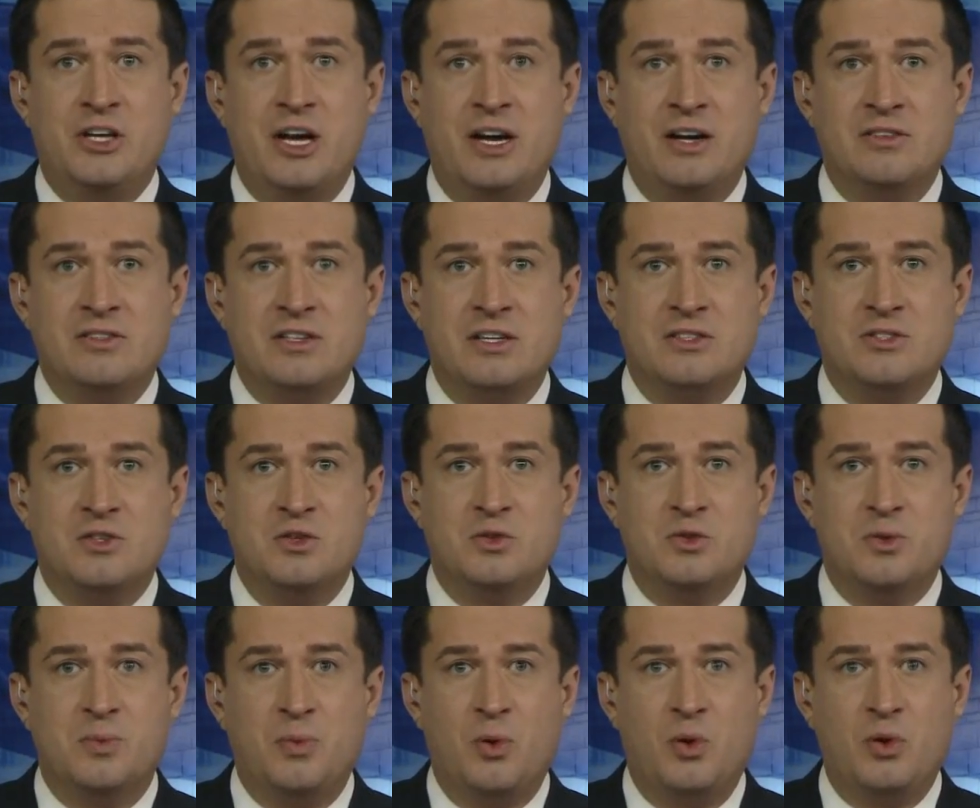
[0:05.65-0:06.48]
Channel 6
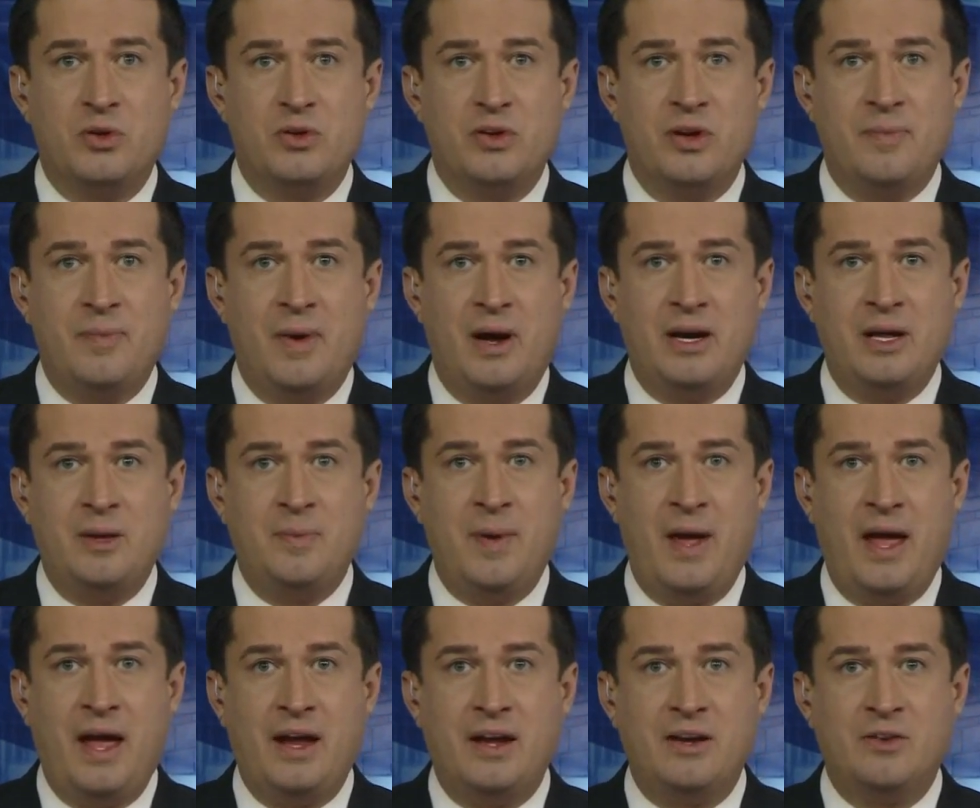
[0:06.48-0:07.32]
News reporter
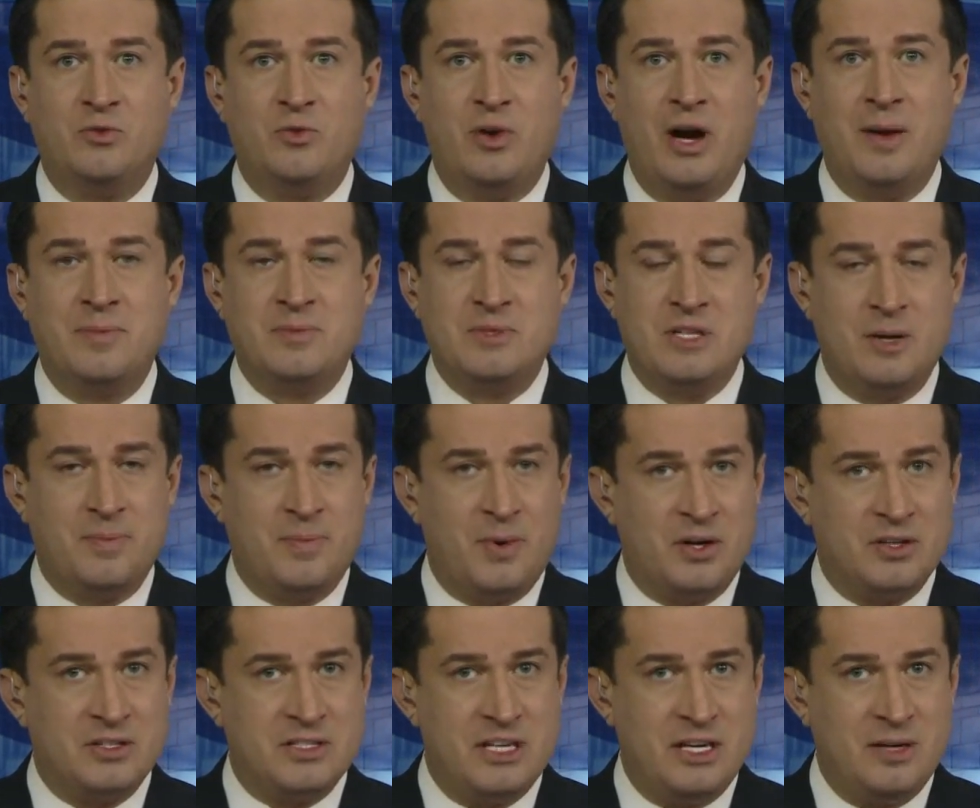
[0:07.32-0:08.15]
Emani Payne wraps
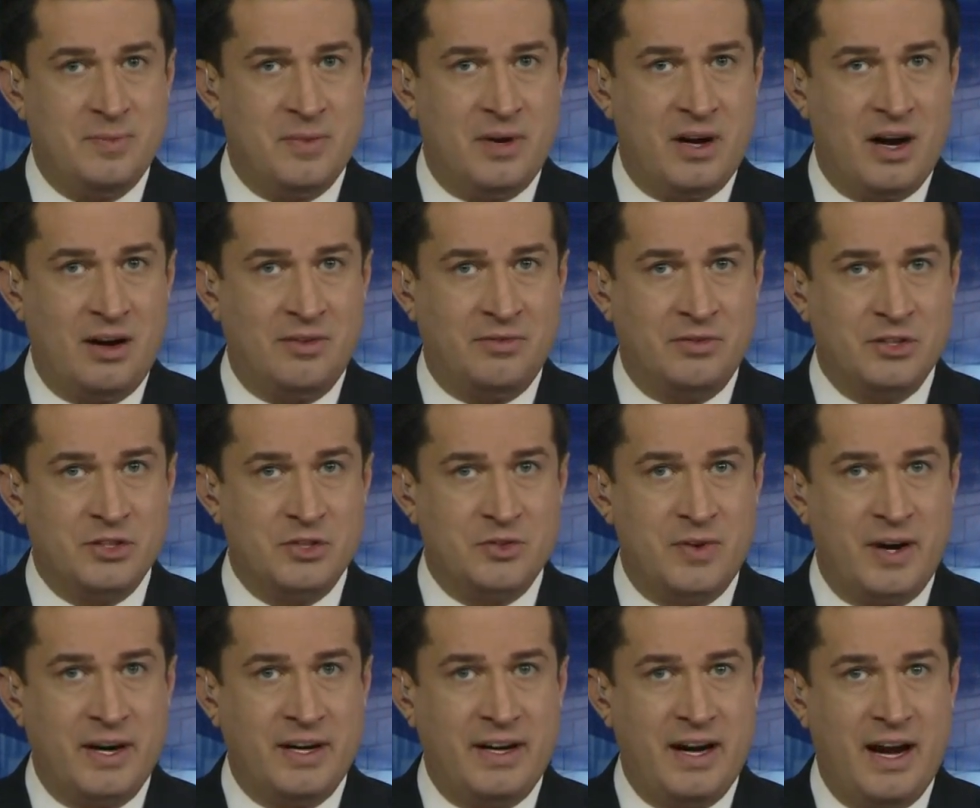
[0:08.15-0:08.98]
up our team
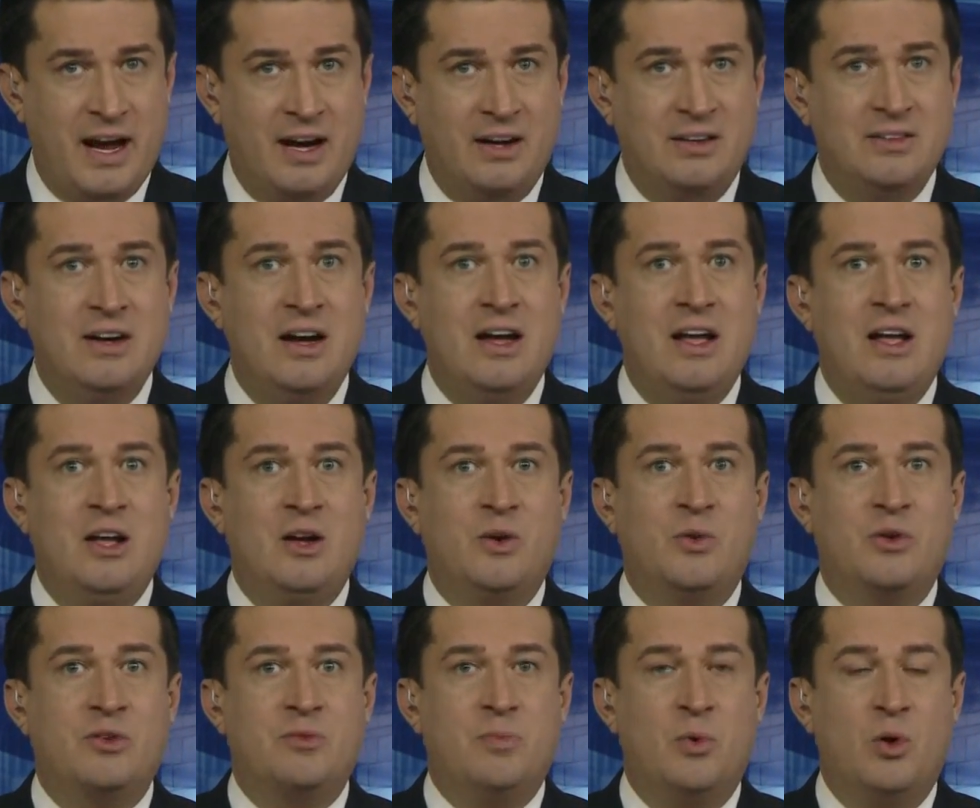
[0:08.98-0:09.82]
coverage right now
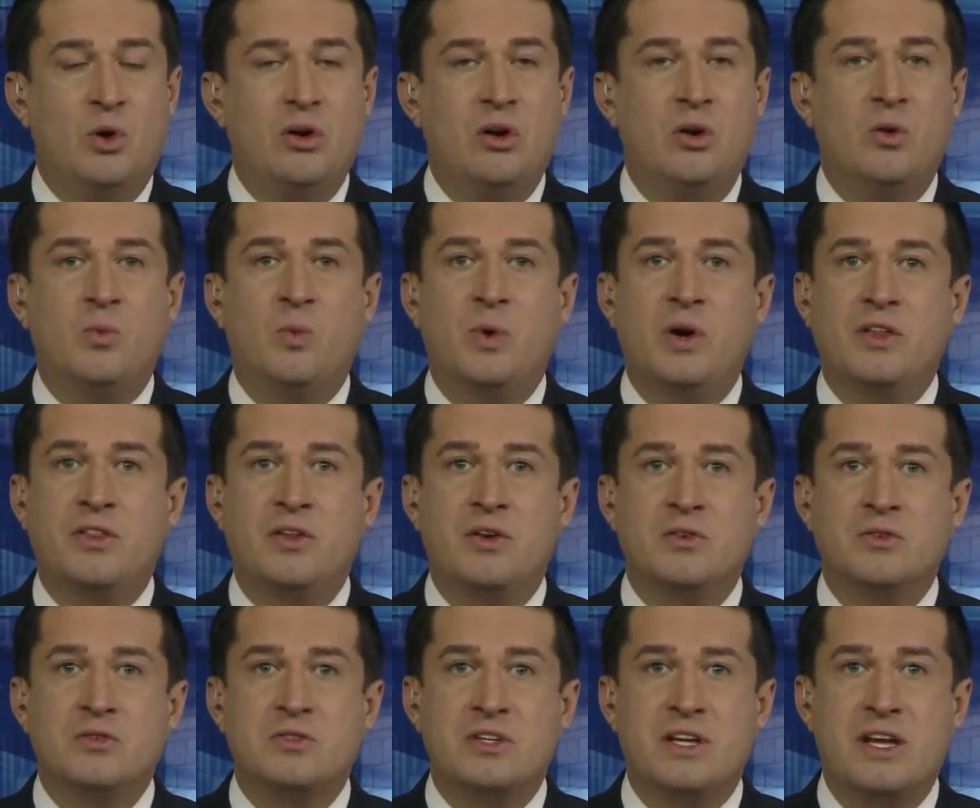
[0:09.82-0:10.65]
with more on where those